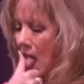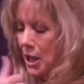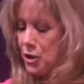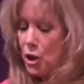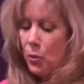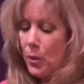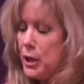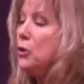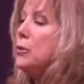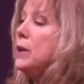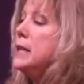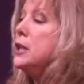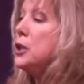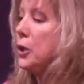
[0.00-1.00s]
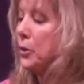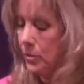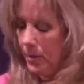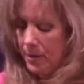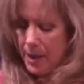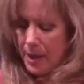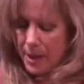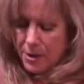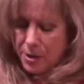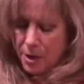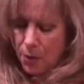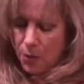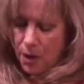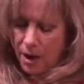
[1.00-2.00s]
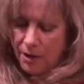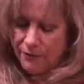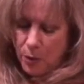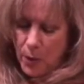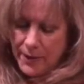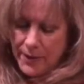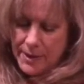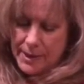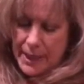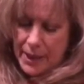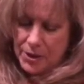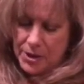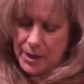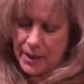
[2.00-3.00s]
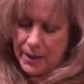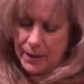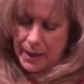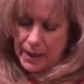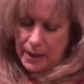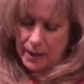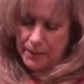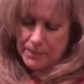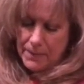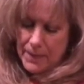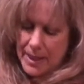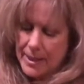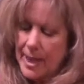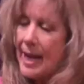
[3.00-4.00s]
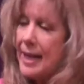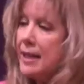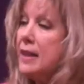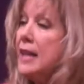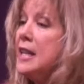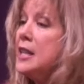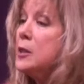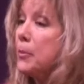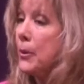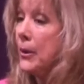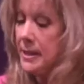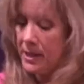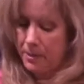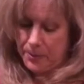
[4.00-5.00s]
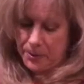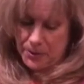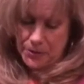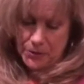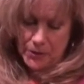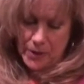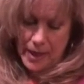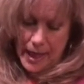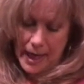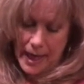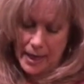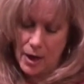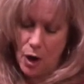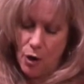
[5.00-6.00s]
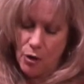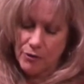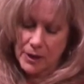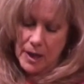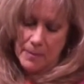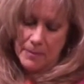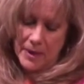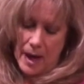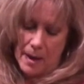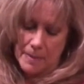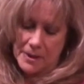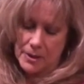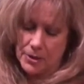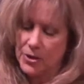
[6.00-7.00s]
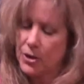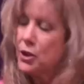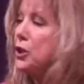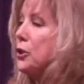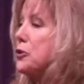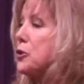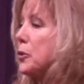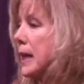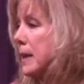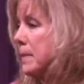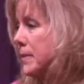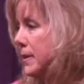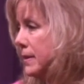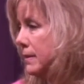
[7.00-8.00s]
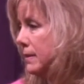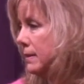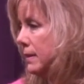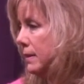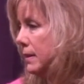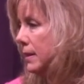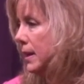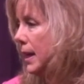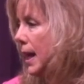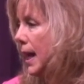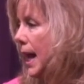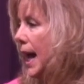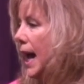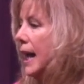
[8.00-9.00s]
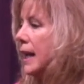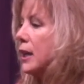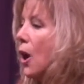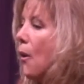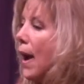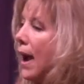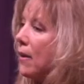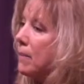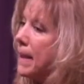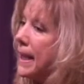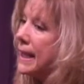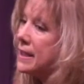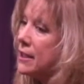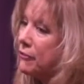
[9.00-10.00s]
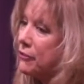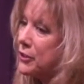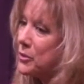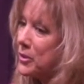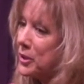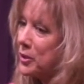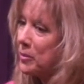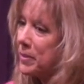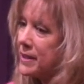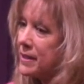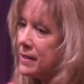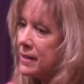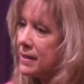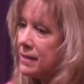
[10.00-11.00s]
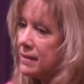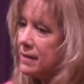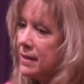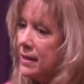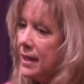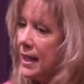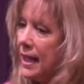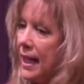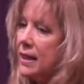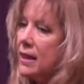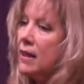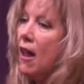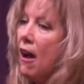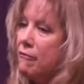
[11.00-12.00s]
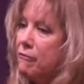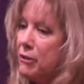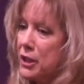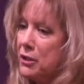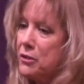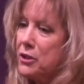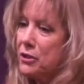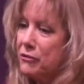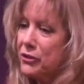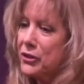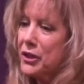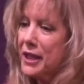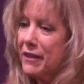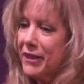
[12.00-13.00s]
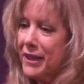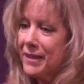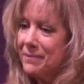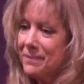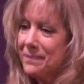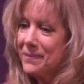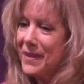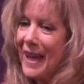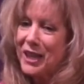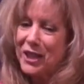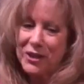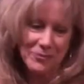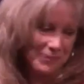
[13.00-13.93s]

do what you need to do. So avoid the scarcity thinking. Take these principles and overcome the obstacles to your dreams. And go out and make a difference with your business and love what you do for a living. Thank you.